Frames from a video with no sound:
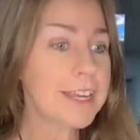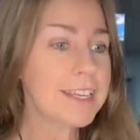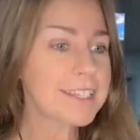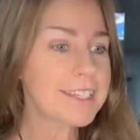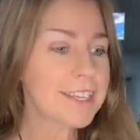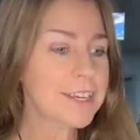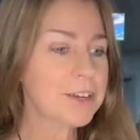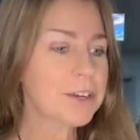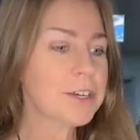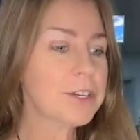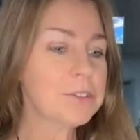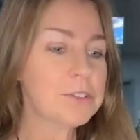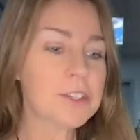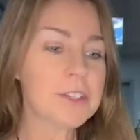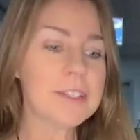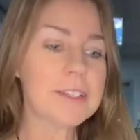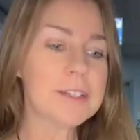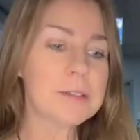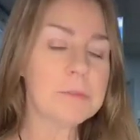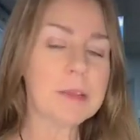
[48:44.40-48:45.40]
Great, Sarah, you'll
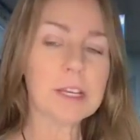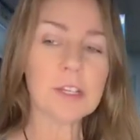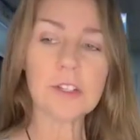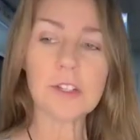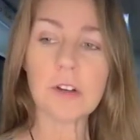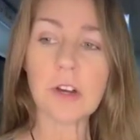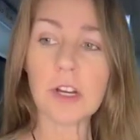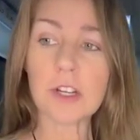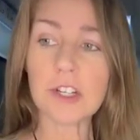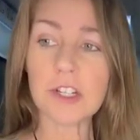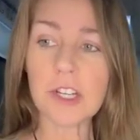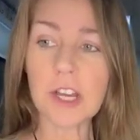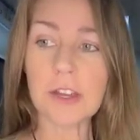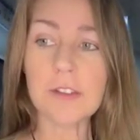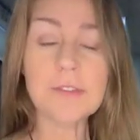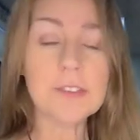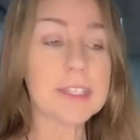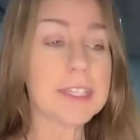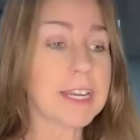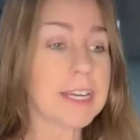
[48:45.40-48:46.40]
just need to make sure our
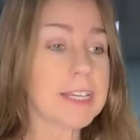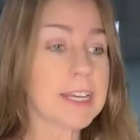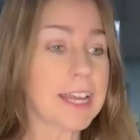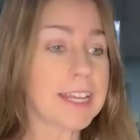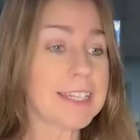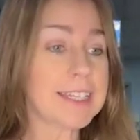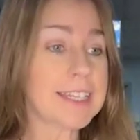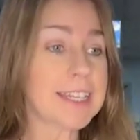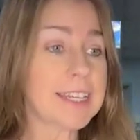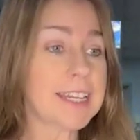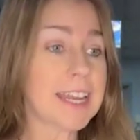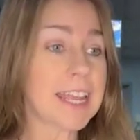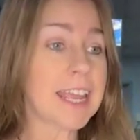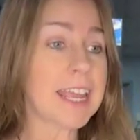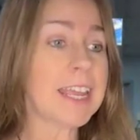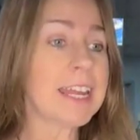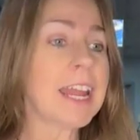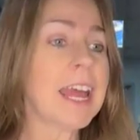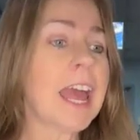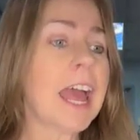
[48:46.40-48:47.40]
shelves stay nice and
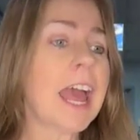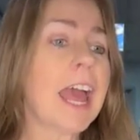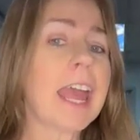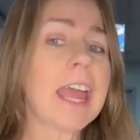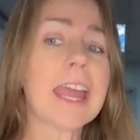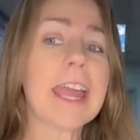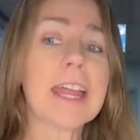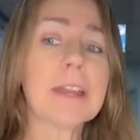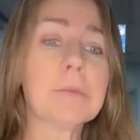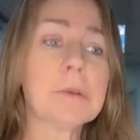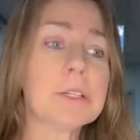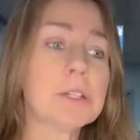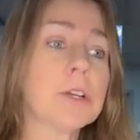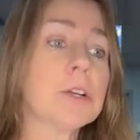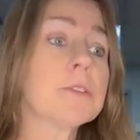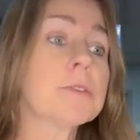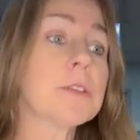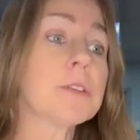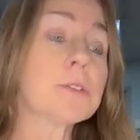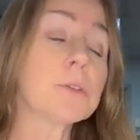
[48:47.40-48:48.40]
neat and
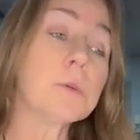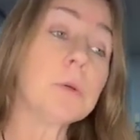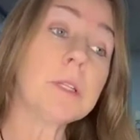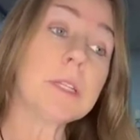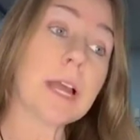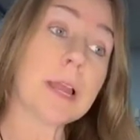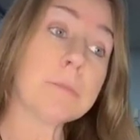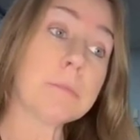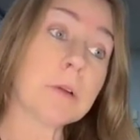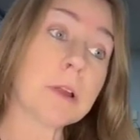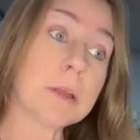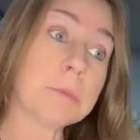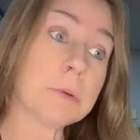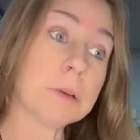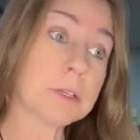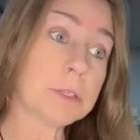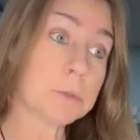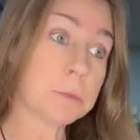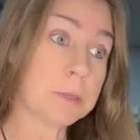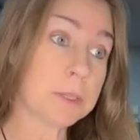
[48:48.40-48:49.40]
return the school library
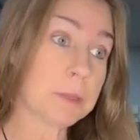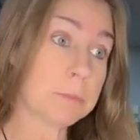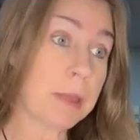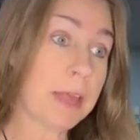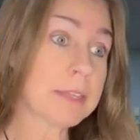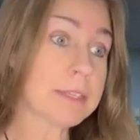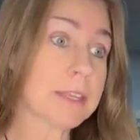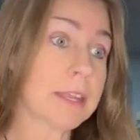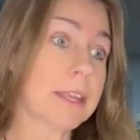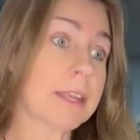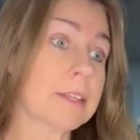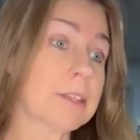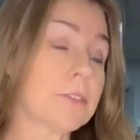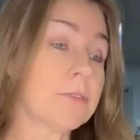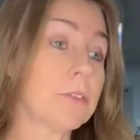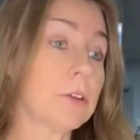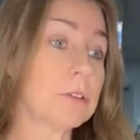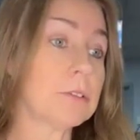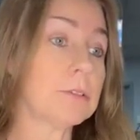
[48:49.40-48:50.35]
books when the basket gets